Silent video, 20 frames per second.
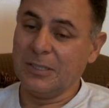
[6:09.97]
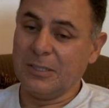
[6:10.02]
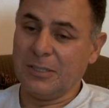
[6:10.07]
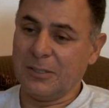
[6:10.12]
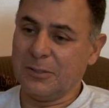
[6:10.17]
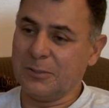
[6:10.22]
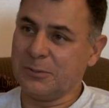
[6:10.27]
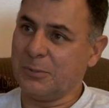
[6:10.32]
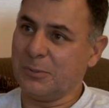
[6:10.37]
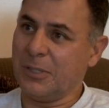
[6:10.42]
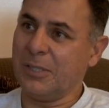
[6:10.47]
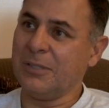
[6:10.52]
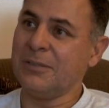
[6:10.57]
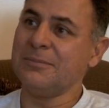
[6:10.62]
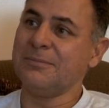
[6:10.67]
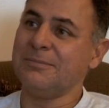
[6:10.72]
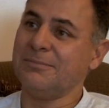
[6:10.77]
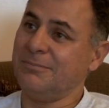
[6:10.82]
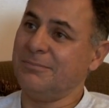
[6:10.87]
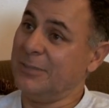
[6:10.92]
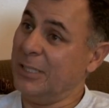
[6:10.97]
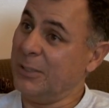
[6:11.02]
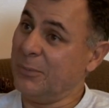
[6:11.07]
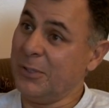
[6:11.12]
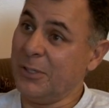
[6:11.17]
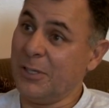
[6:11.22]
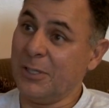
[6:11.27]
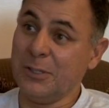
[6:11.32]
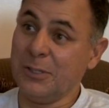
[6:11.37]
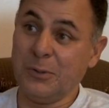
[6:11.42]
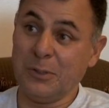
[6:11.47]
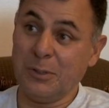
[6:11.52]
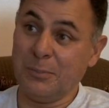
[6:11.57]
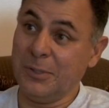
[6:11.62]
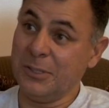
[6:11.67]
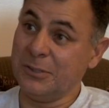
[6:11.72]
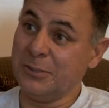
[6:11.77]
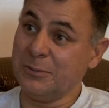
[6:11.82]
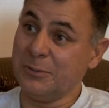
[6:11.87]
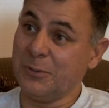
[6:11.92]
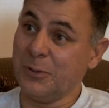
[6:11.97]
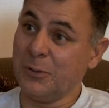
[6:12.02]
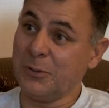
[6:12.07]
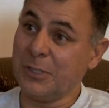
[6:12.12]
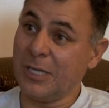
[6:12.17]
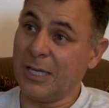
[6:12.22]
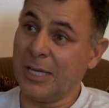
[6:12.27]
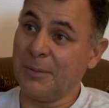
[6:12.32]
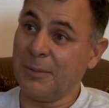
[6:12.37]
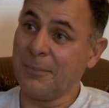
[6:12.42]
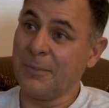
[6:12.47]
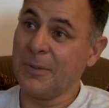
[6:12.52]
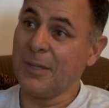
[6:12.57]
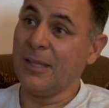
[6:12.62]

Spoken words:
He goes, well, here we are doing the business full time.